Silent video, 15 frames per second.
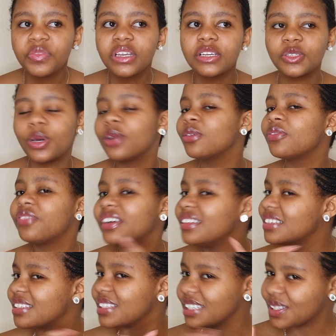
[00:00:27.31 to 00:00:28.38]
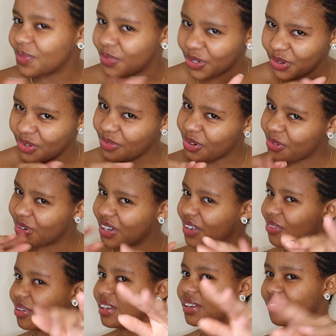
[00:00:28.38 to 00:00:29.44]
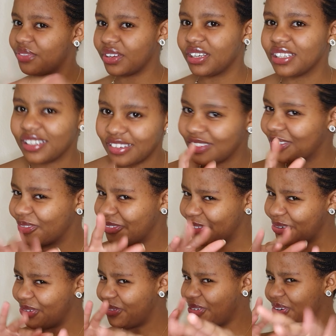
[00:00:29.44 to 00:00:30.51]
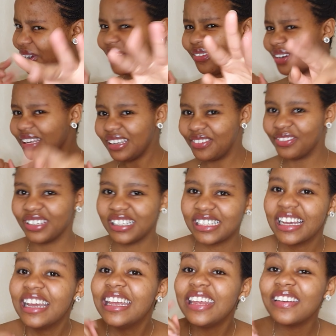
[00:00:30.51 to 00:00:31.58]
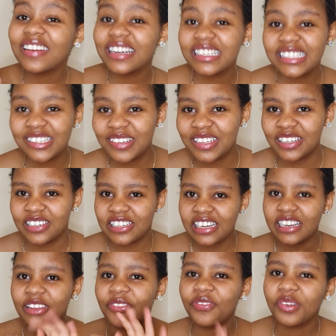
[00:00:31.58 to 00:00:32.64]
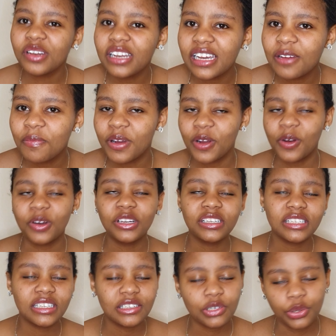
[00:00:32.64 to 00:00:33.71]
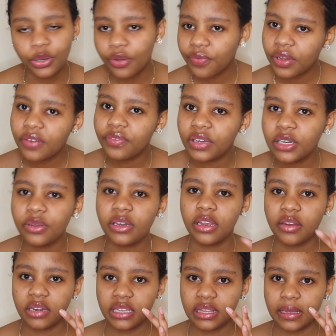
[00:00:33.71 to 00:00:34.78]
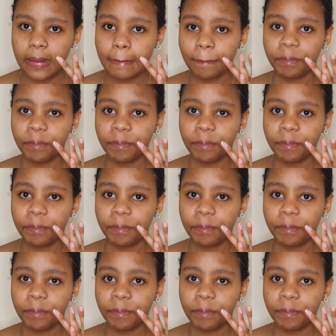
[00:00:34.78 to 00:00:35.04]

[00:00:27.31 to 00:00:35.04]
So I don't find this very irrelevant, very irrelevant. You guys know the drill. If you like my content or you find value in anything